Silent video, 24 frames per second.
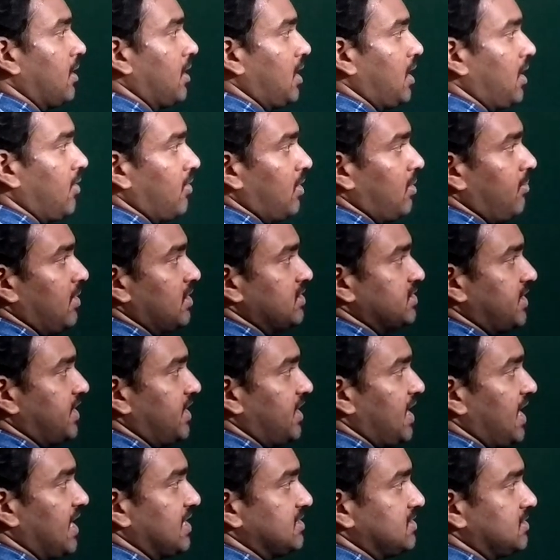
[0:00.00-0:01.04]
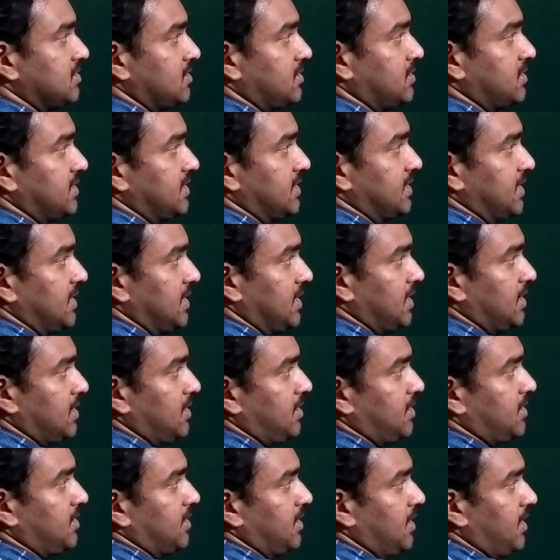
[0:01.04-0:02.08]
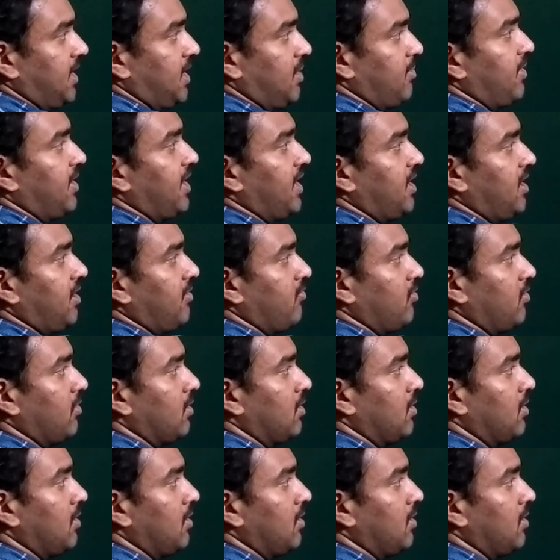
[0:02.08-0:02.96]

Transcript: I will mention it as let me write it full.